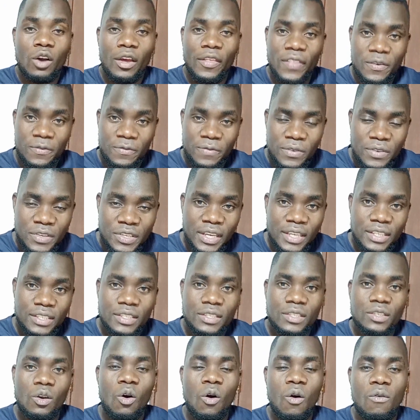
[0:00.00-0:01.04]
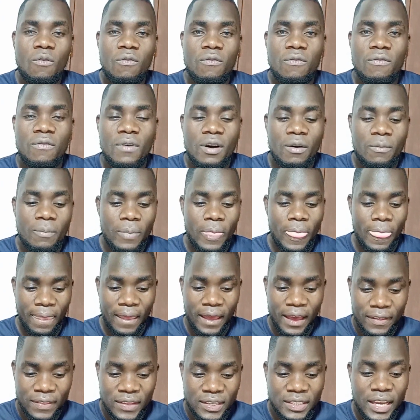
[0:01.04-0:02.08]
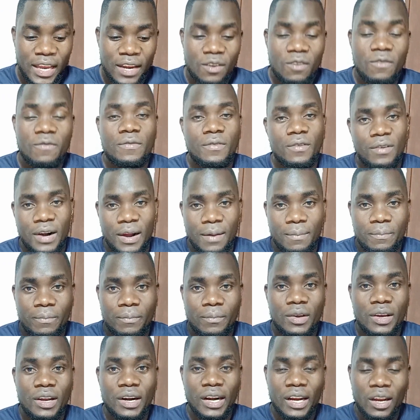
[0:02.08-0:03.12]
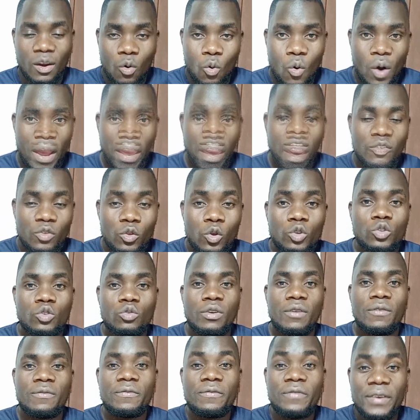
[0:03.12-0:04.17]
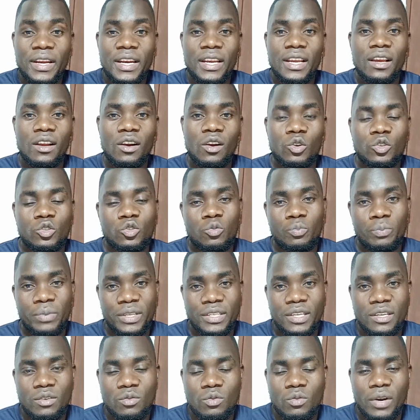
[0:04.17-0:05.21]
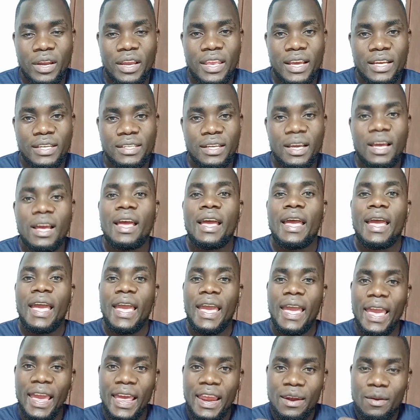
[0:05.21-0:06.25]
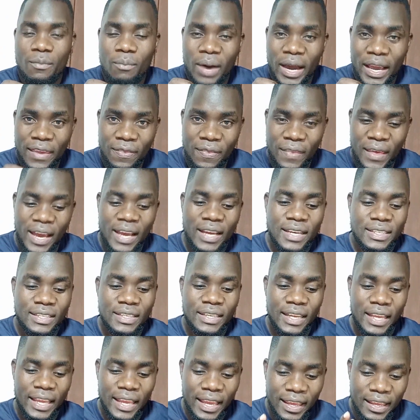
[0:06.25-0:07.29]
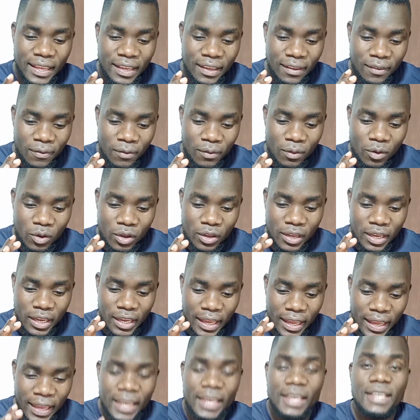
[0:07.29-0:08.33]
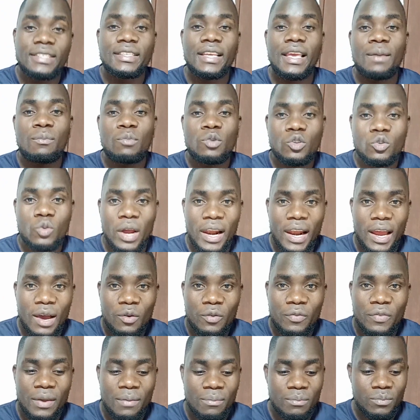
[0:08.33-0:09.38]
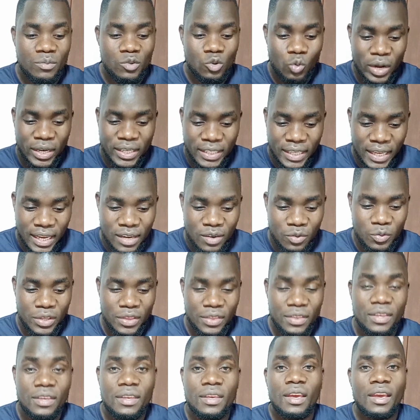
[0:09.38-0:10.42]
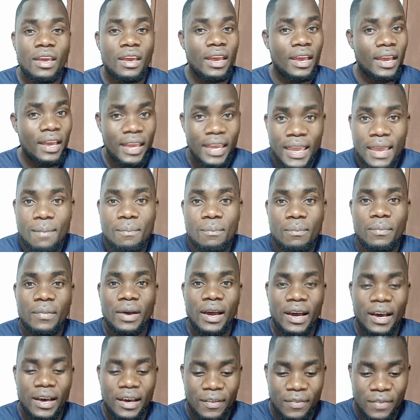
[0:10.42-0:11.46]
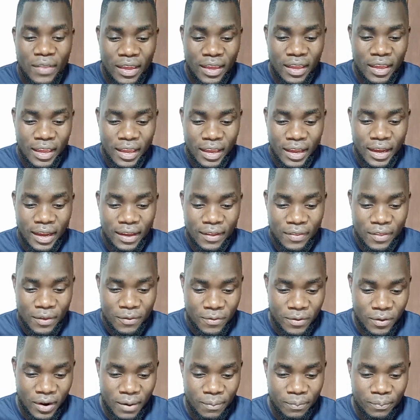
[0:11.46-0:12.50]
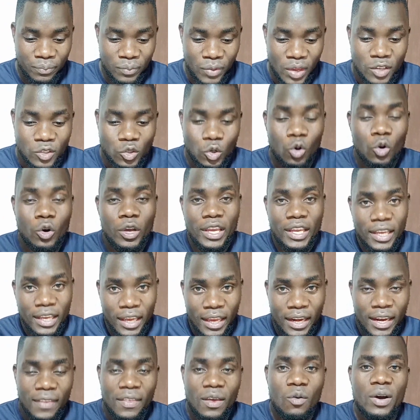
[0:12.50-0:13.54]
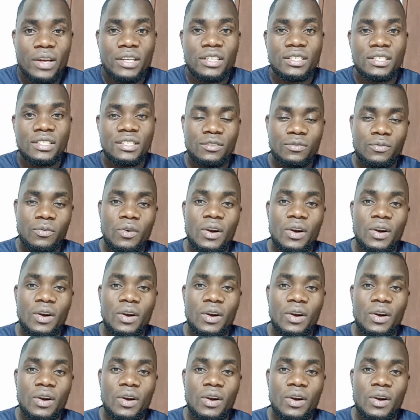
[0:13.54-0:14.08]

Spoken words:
the features of this kind of forum require those who are very close to President Uhuru Kenyatta, and by that he is able to allow them to attend with him the forum. So in other words, it's